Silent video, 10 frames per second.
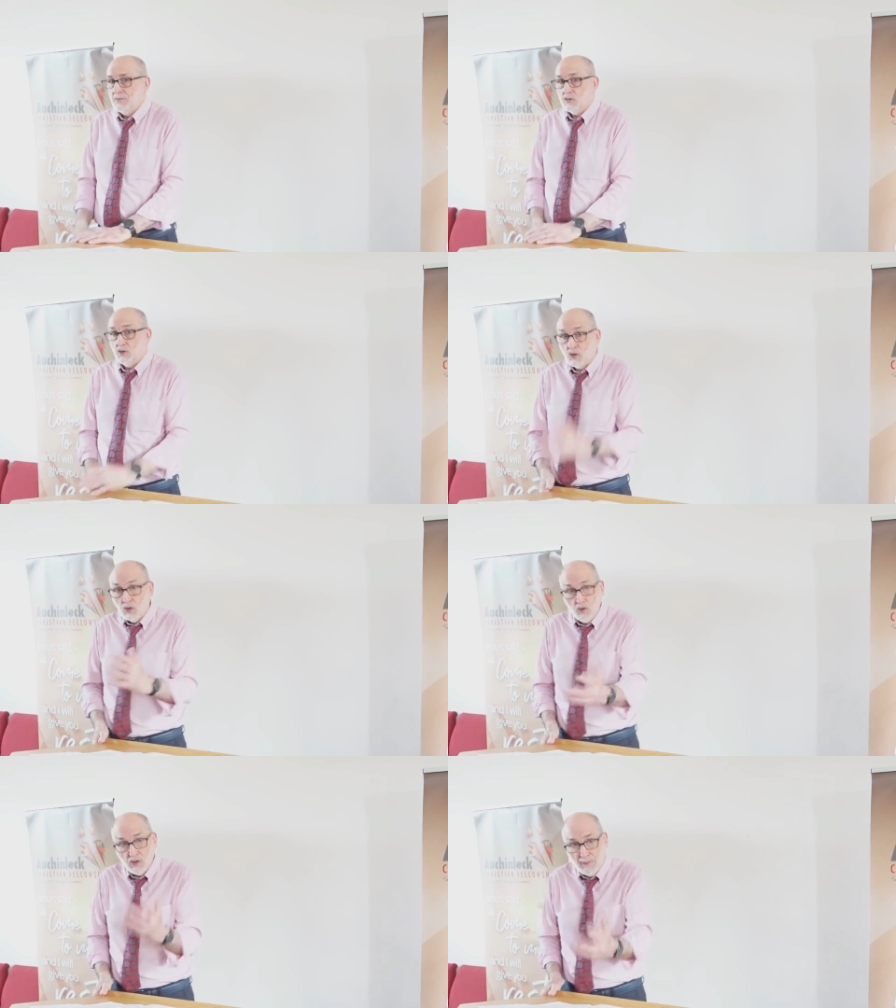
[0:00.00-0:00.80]
So
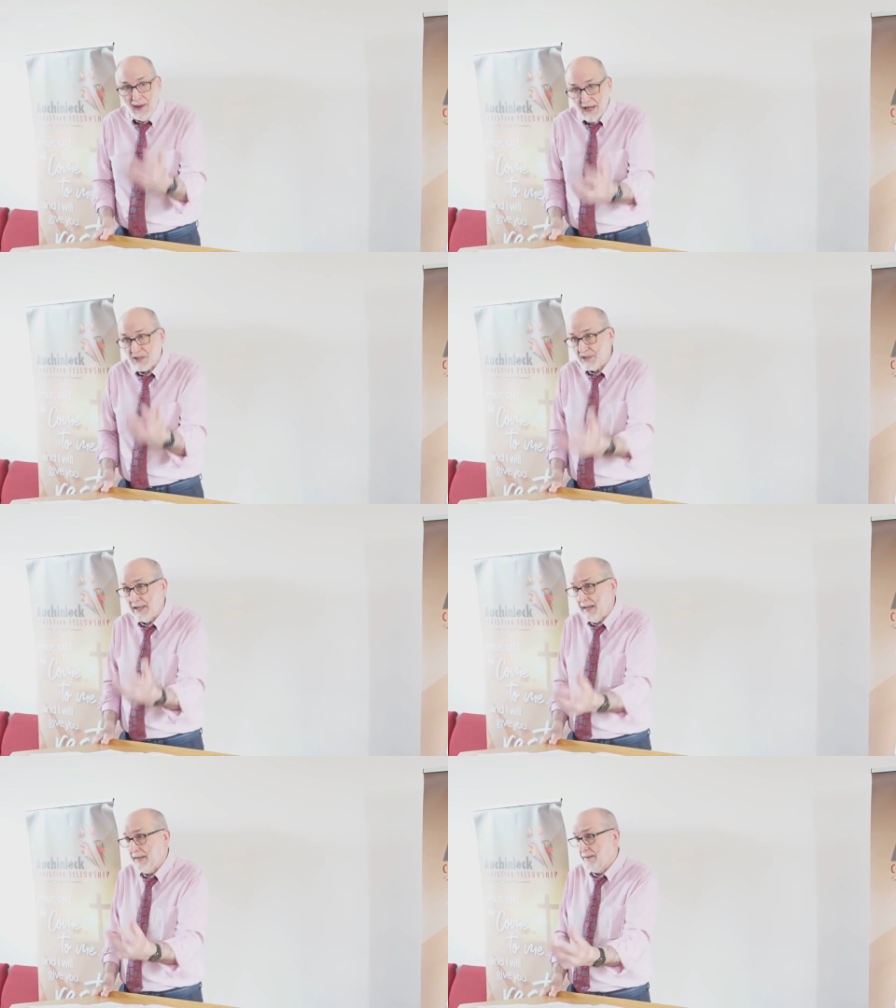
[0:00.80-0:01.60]
choose
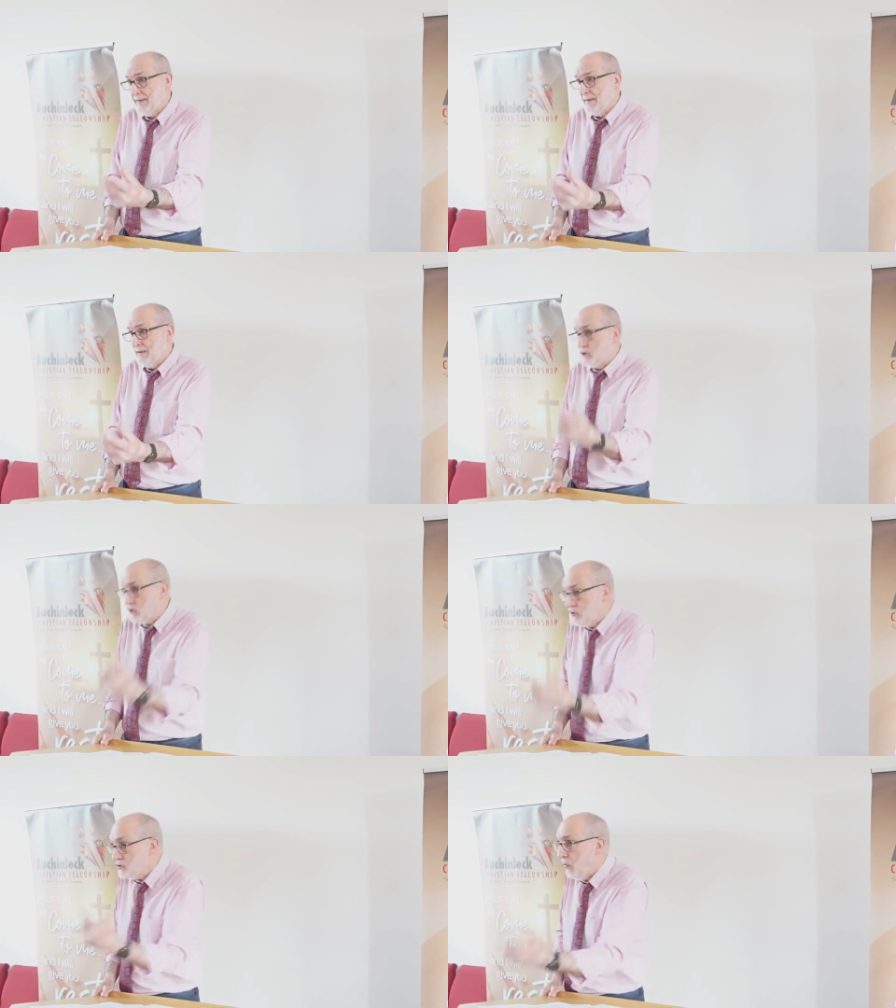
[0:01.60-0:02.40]
personally.
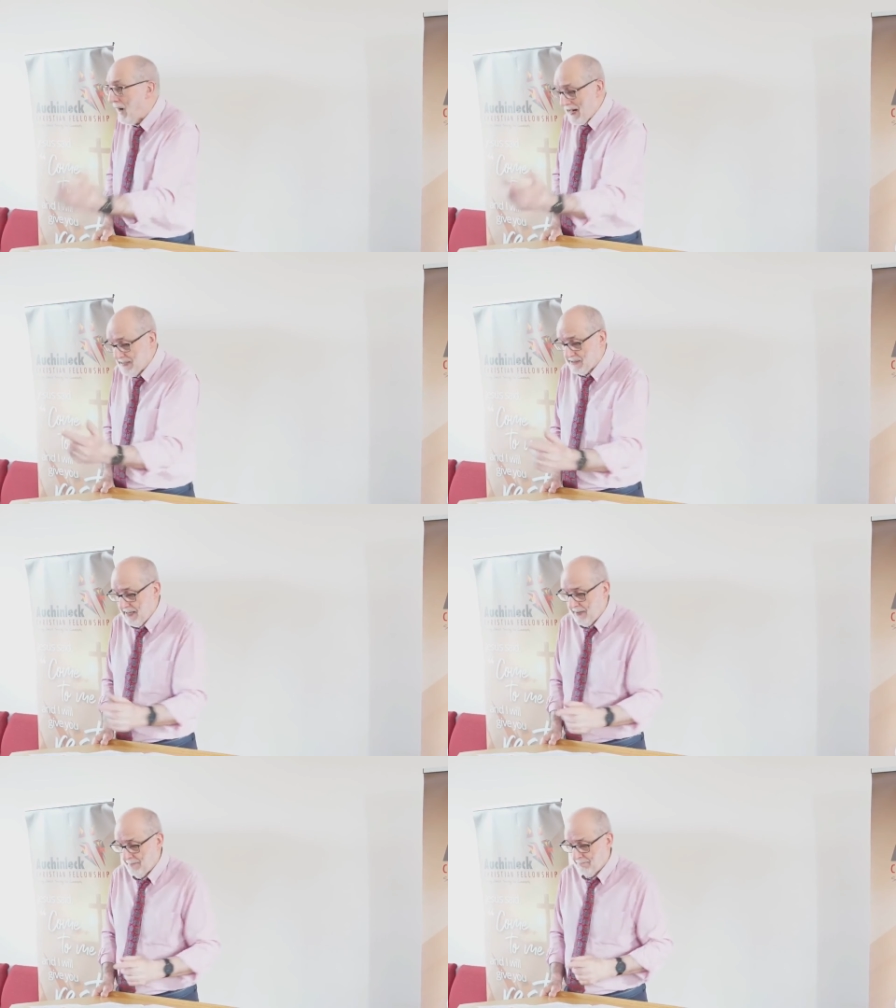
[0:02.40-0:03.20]
Choose wisely.